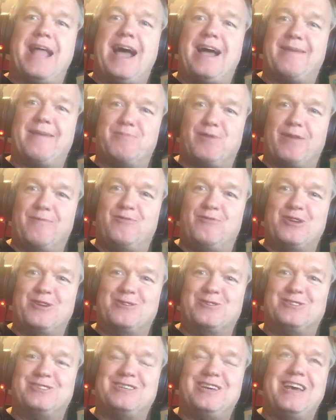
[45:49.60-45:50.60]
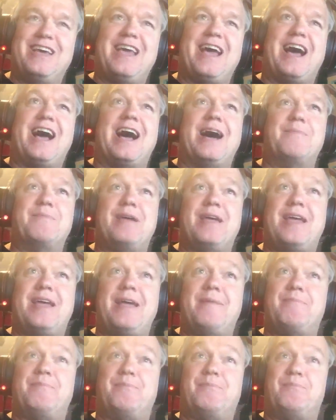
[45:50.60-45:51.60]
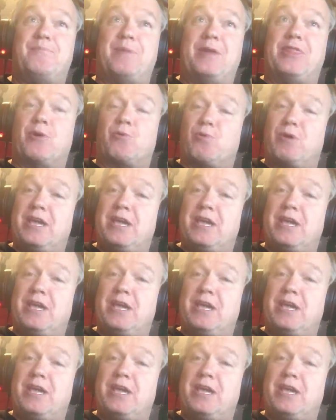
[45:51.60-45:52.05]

Now I'm confused. But